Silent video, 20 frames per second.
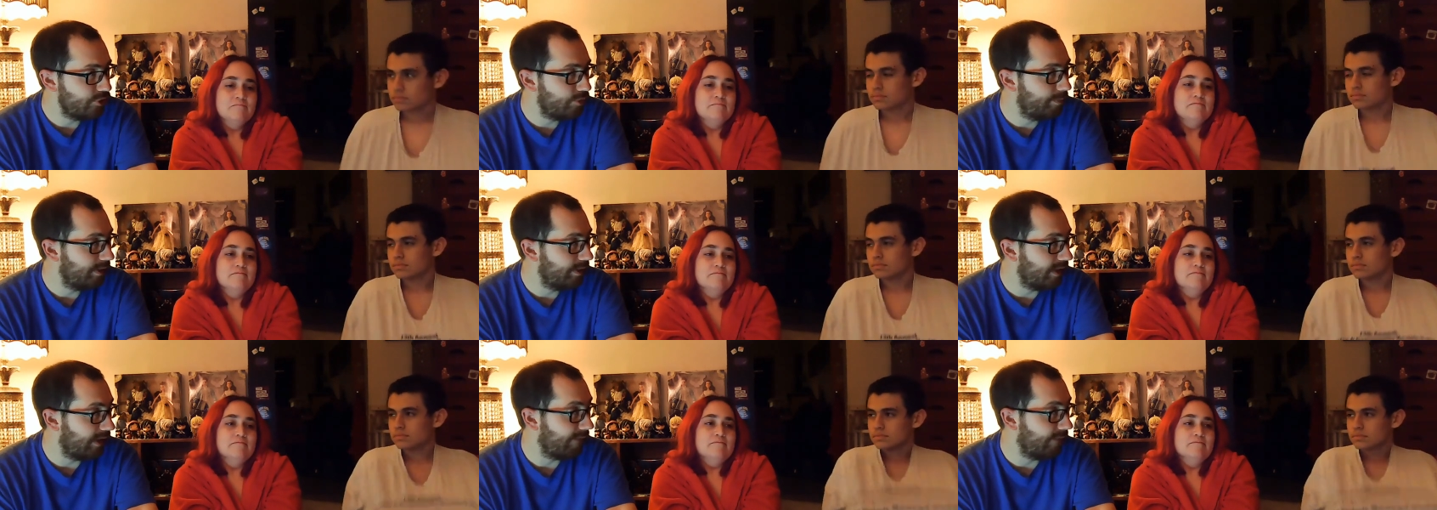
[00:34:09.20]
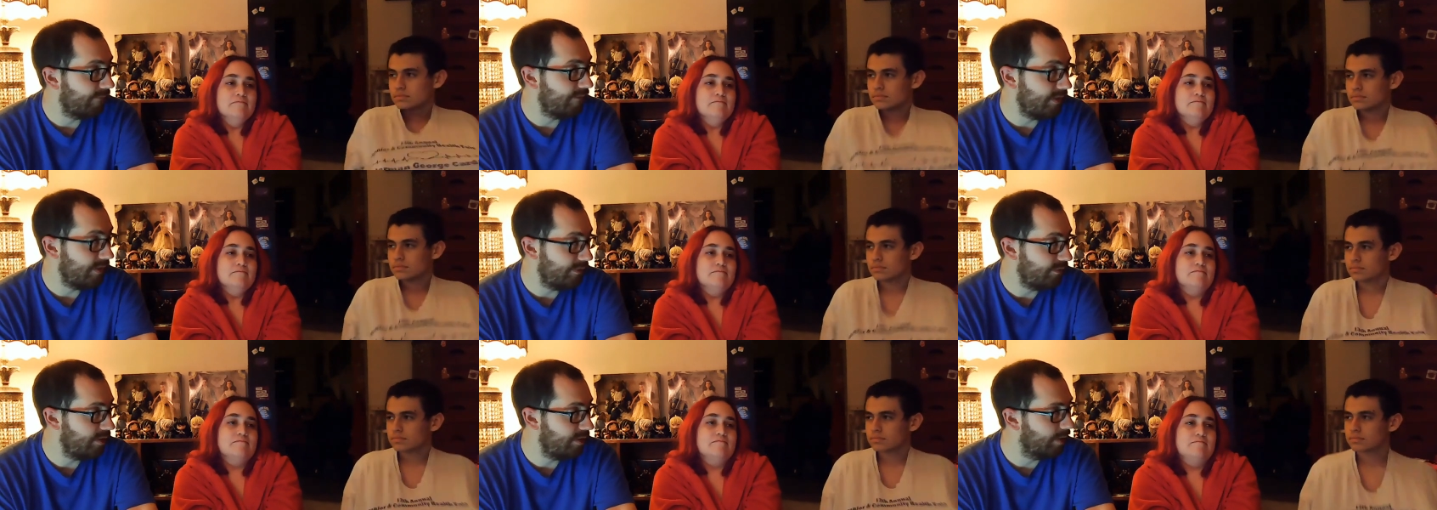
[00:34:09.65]
Speaker 1: like
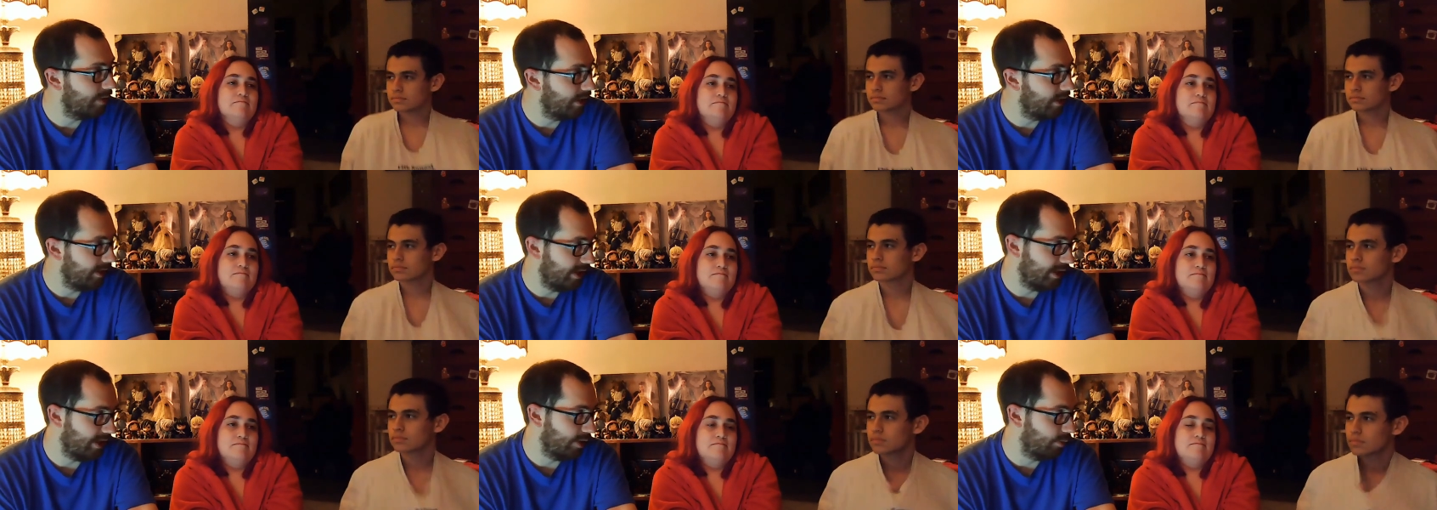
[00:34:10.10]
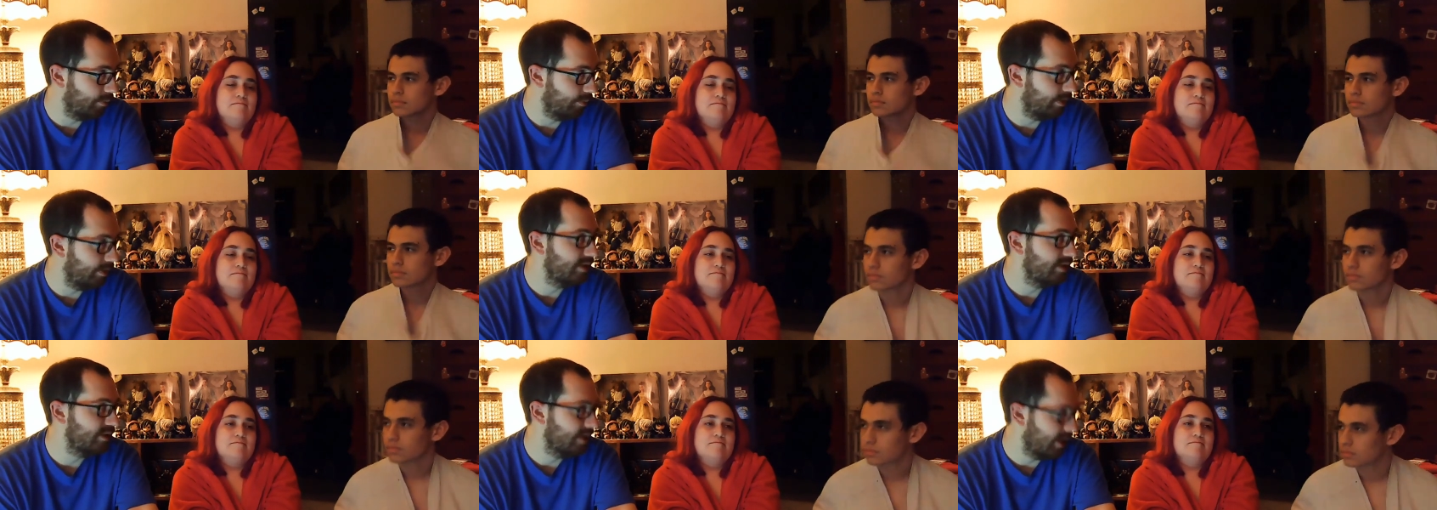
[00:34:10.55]
50 by now, but
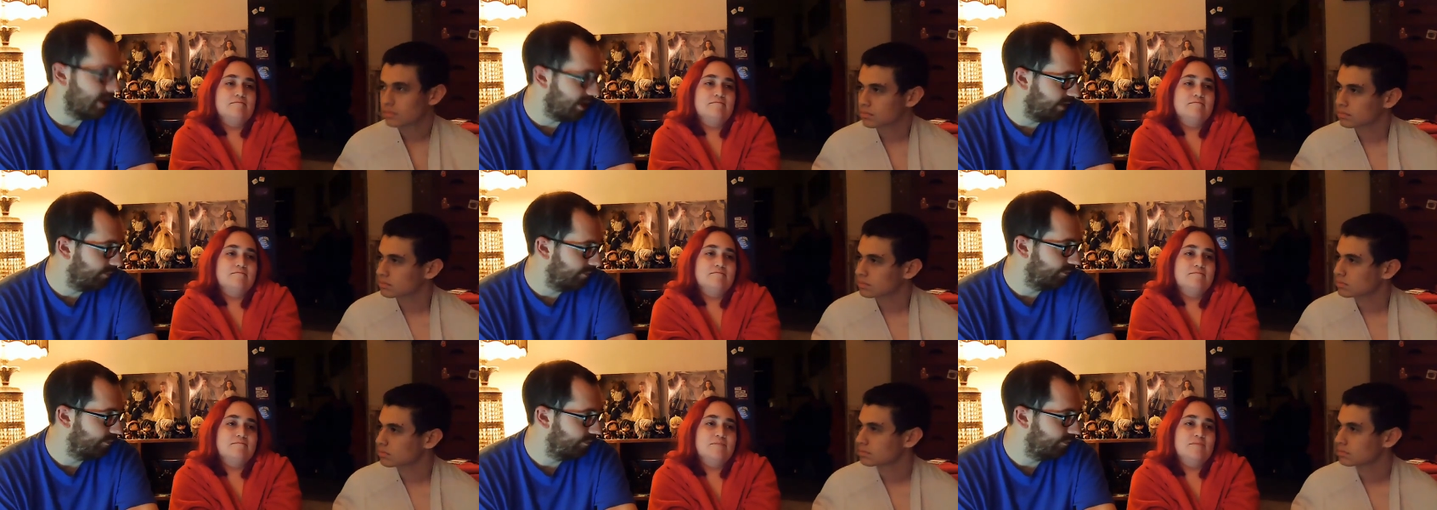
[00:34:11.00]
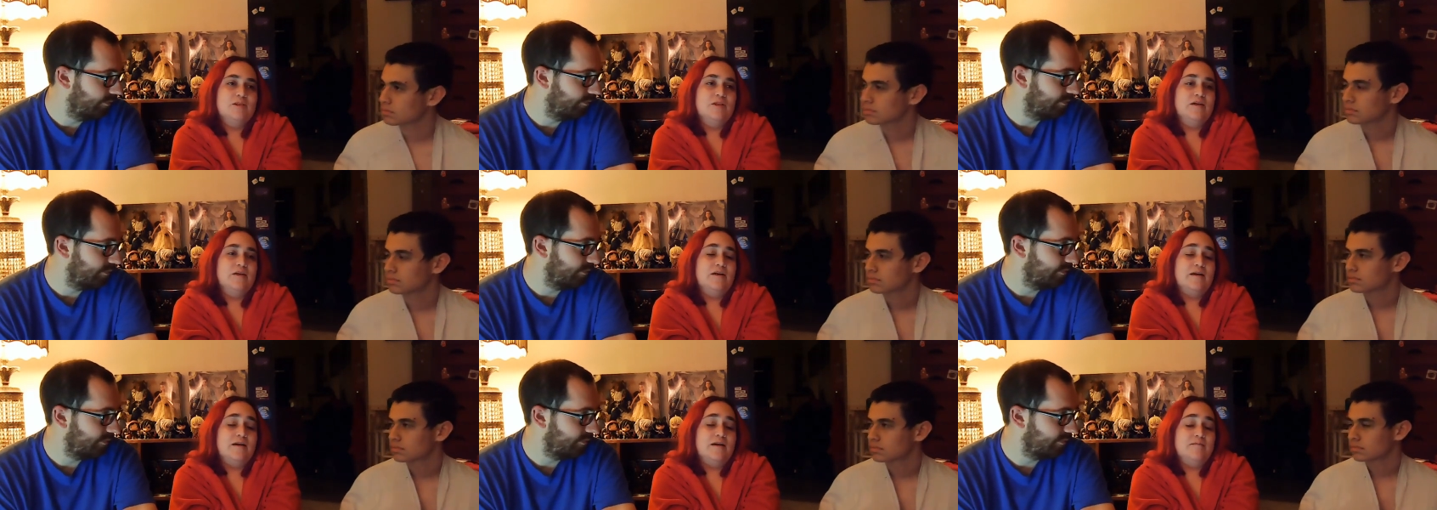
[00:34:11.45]
he's not.
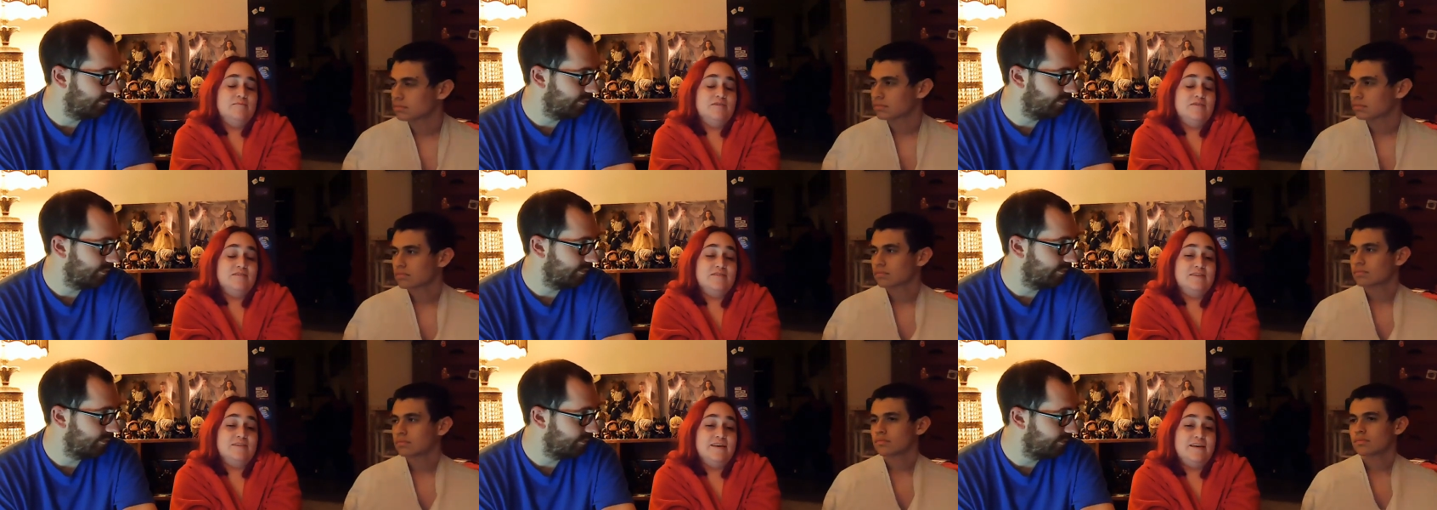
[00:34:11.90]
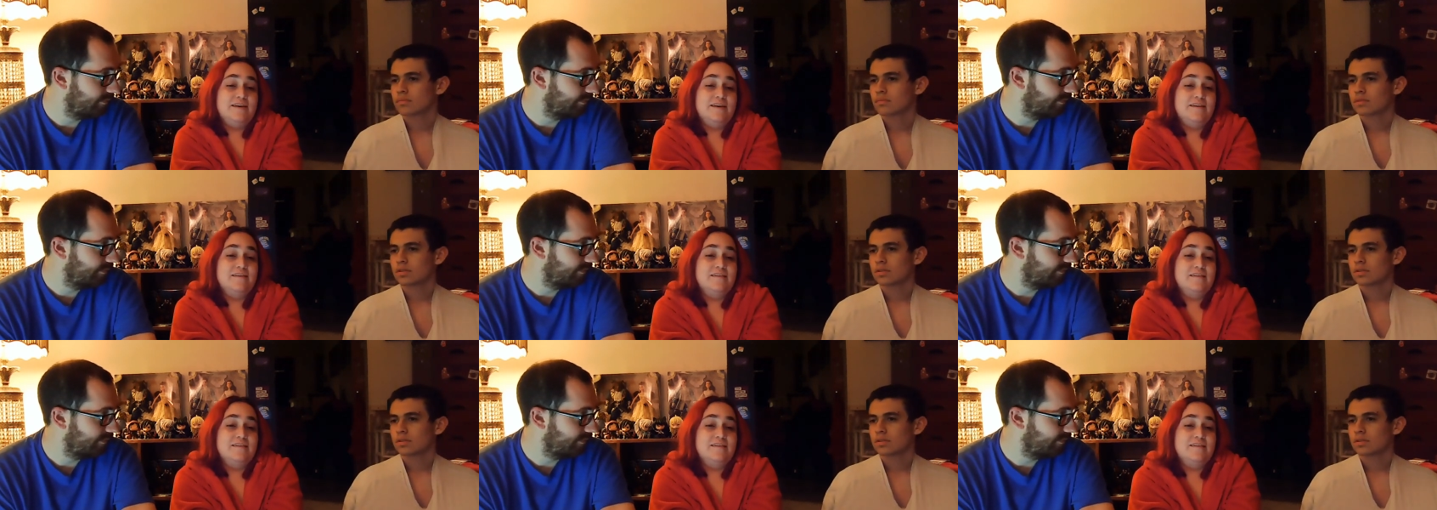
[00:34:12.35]
Speaker 2: Look, I'm just saying.